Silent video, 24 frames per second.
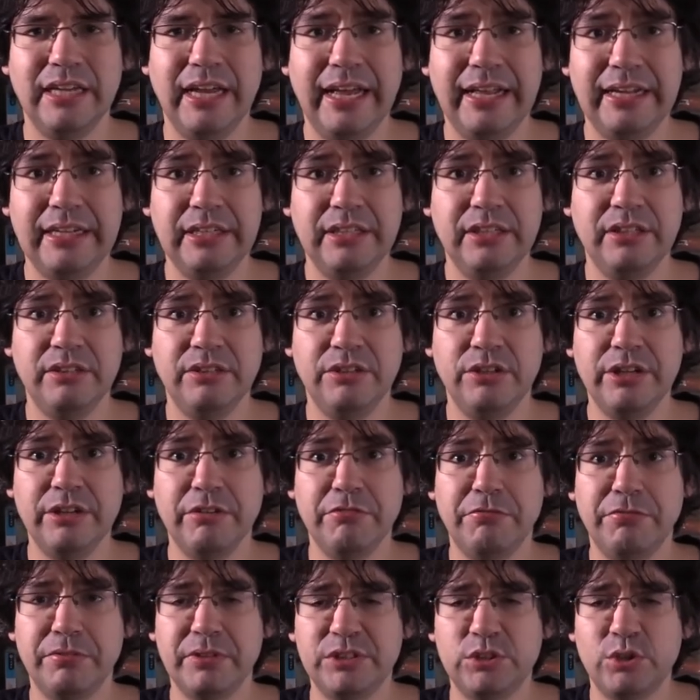and you can
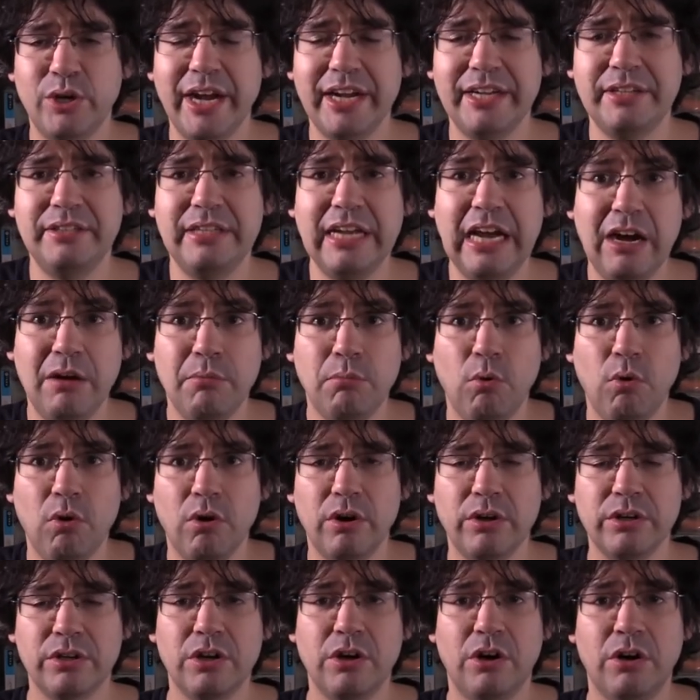track down more
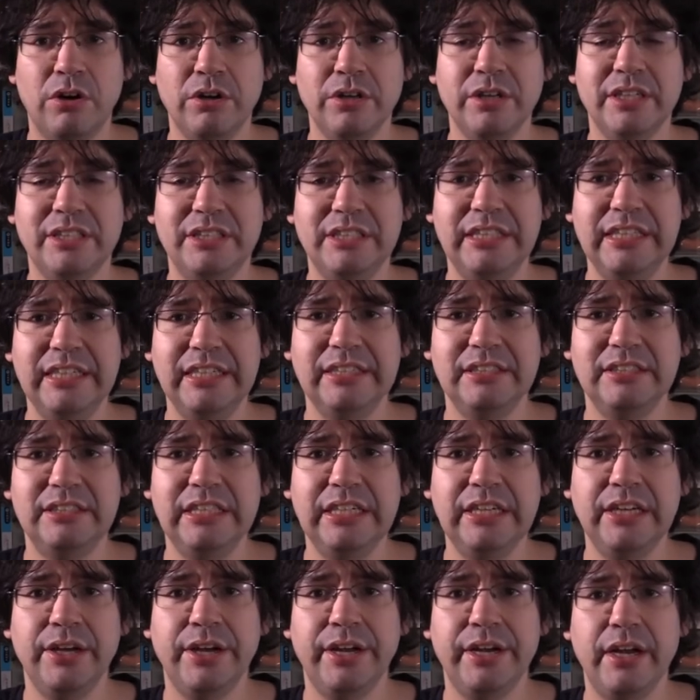on KONGA
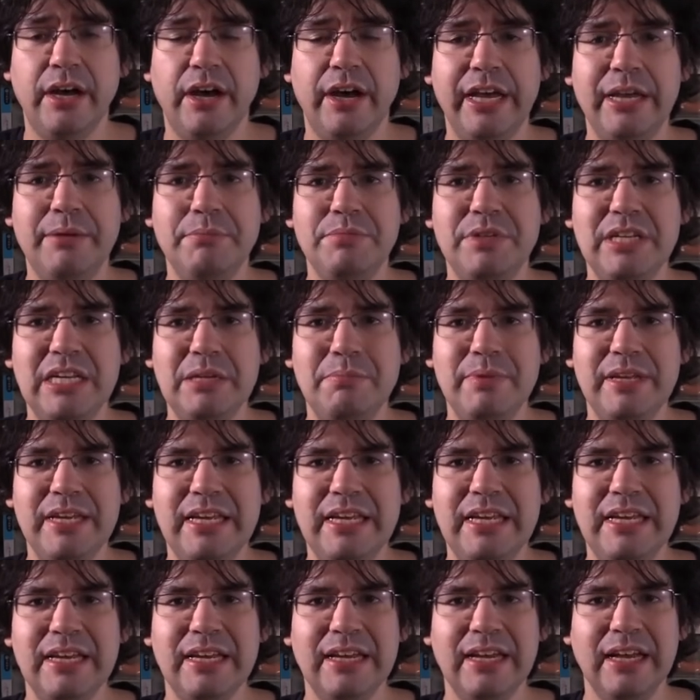TNT at
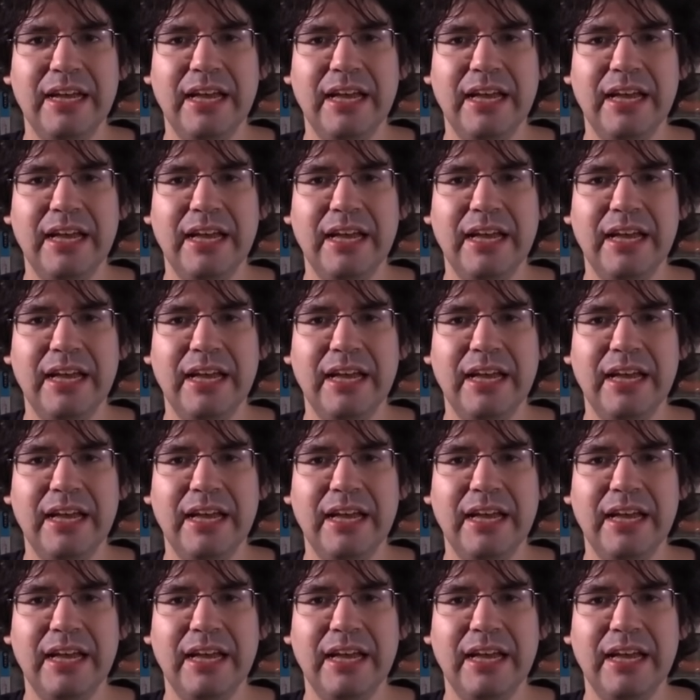IMDb